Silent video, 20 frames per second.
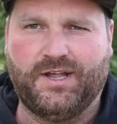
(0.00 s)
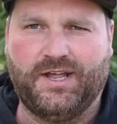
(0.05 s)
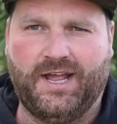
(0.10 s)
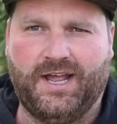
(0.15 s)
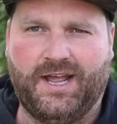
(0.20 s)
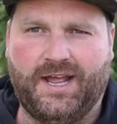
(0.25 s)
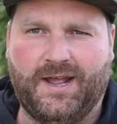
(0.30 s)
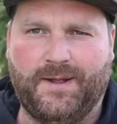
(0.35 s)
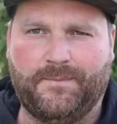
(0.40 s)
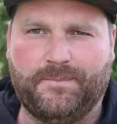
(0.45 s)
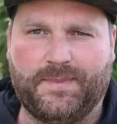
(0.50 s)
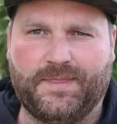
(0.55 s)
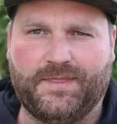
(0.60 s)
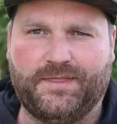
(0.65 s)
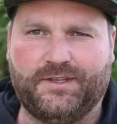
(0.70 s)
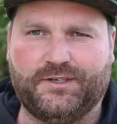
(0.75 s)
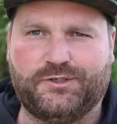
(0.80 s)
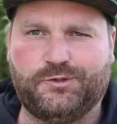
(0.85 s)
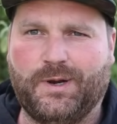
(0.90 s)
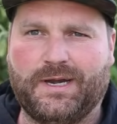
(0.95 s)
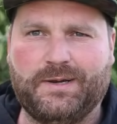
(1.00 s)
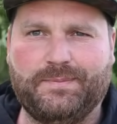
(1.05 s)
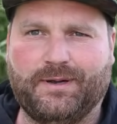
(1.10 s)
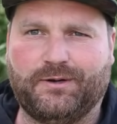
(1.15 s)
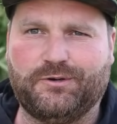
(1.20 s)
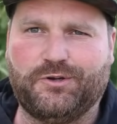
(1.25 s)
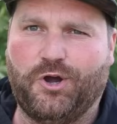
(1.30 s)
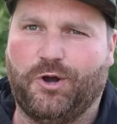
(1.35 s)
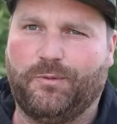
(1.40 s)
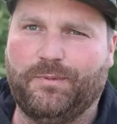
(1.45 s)
The
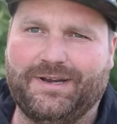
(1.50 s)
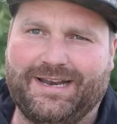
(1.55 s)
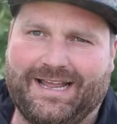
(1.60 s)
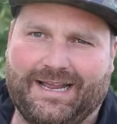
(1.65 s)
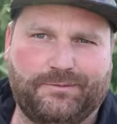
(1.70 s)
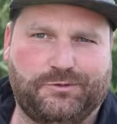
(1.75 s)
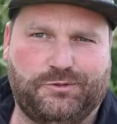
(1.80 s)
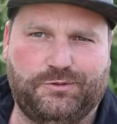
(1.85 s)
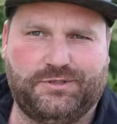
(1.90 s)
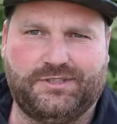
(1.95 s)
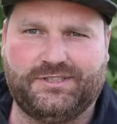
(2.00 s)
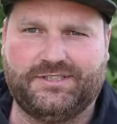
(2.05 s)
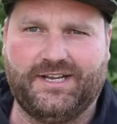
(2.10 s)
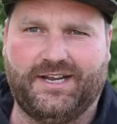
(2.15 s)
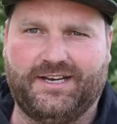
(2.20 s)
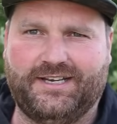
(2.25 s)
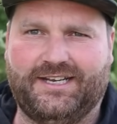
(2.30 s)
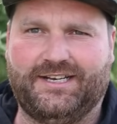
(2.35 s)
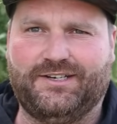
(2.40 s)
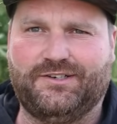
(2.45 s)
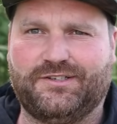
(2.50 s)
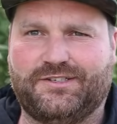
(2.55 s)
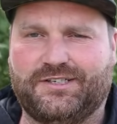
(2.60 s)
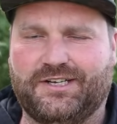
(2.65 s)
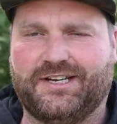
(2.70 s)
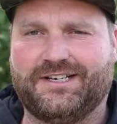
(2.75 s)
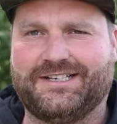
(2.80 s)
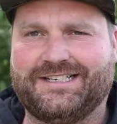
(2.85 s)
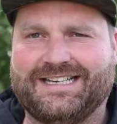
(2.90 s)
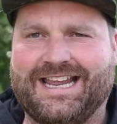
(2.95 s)
£20 common, absolutely stunning.
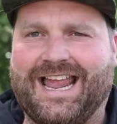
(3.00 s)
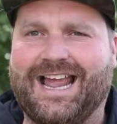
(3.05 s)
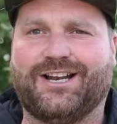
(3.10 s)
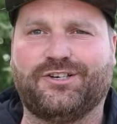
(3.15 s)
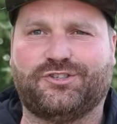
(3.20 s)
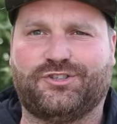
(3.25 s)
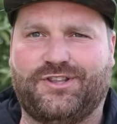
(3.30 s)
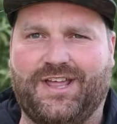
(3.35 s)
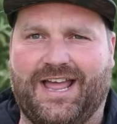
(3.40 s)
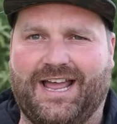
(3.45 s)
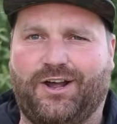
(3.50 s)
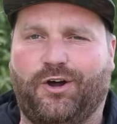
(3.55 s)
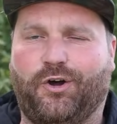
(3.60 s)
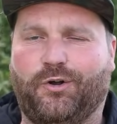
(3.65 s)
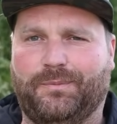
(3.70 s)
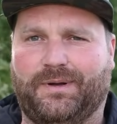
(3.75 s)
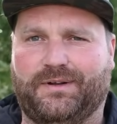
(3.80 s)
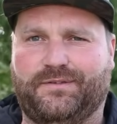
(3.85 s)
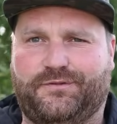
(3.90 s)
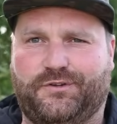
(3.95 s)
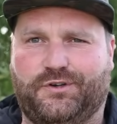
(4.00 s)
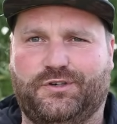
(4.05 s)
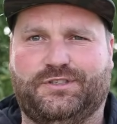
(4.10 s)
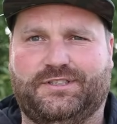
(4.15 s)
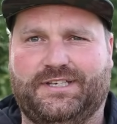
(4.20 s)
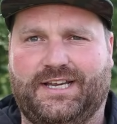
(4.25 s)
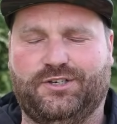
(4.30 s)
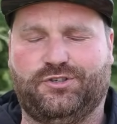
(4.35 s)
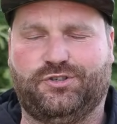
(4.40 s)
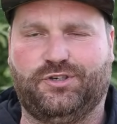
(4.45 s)
To catch that on my first
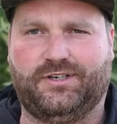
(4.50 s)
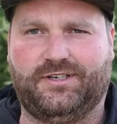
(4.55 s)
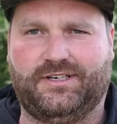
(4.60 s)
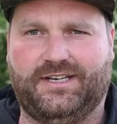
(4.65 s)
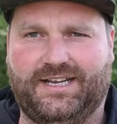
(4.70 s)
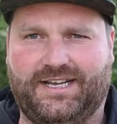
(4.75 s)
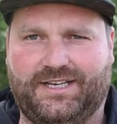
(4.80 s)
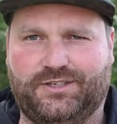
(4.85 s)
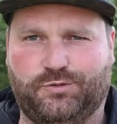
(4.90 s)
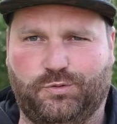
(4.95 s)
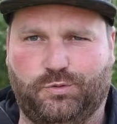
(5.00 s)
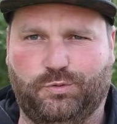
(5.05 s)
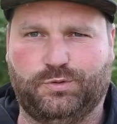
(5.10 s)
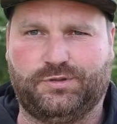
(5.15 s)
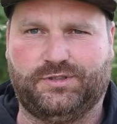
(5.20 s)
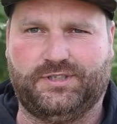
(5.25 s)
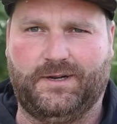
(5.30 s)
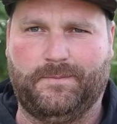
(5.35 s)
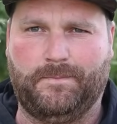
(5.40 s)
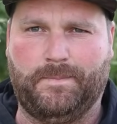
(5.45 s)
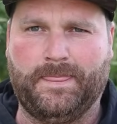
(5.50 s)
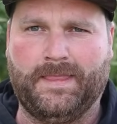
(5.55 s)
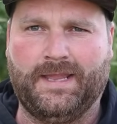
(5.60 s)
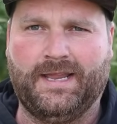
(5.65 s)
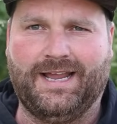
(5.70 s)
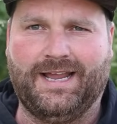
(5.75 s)
session is awesome,